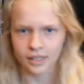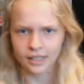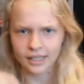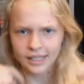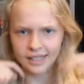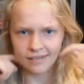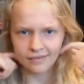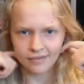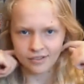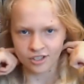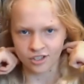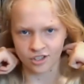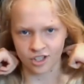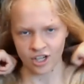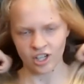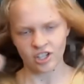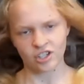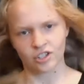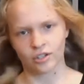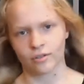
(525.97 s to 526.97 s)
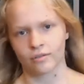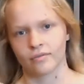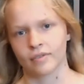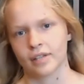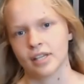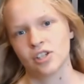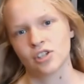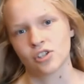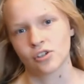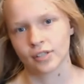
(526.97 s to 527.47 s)
leave a suggestion for
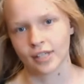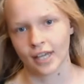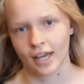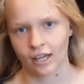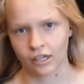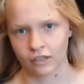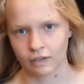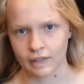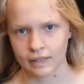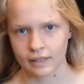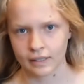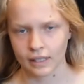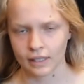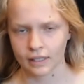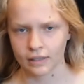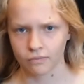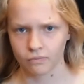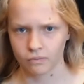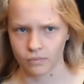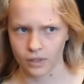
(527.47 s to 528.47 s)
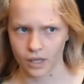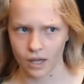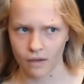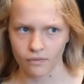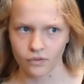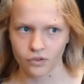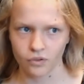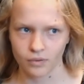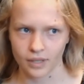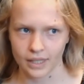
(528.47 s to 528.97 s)
each of those categories because I'd
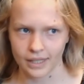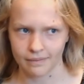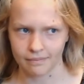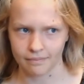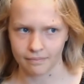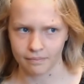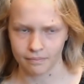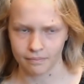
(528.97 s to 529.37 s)
love to read,